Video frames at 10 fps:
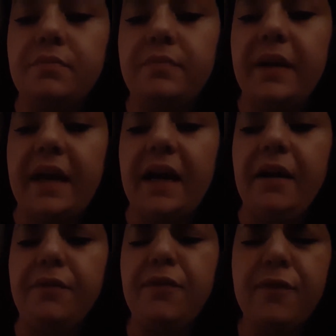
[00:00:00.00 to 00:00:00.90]
And
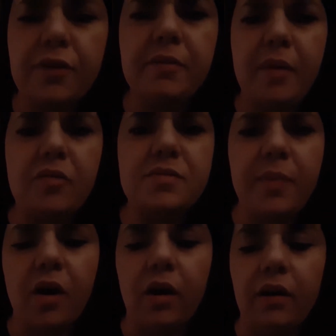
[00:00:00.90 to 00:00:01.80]
I, for the most
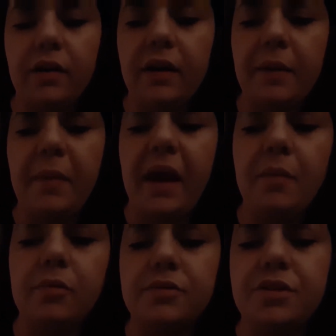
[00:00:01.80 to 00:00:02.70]
part, am
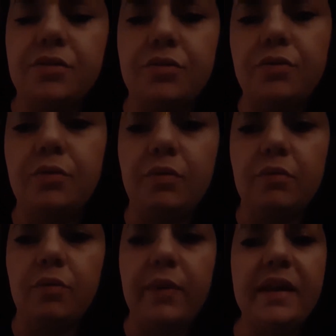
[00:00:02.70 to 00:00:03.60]
able to
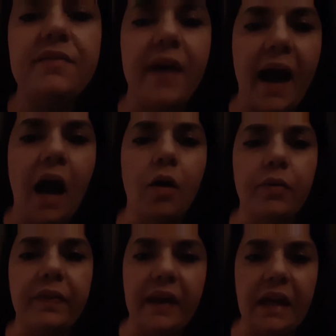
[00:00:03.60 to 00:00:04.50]
weave
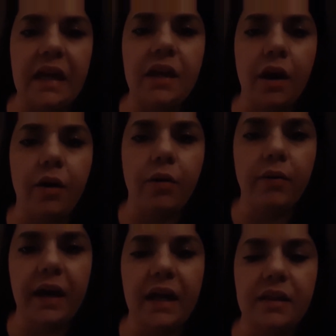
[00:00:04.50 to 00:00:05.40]
out the ego
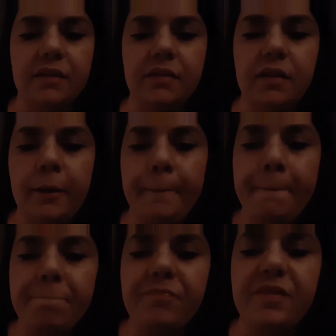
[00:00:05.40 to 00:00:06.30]
and
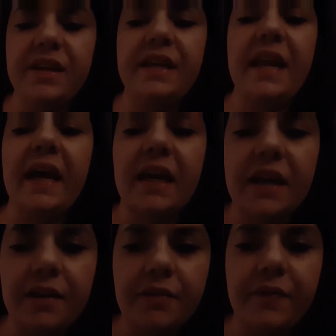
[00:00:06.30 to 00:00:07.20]
the
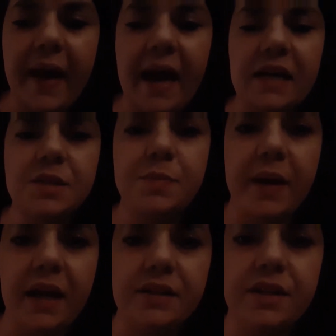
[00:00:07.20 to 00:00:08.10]
negative
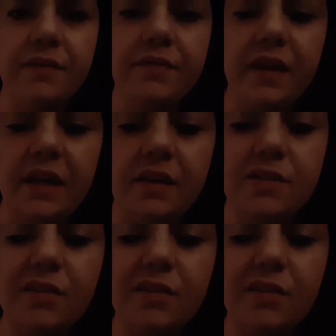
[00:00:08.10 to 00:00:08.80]
aspect of things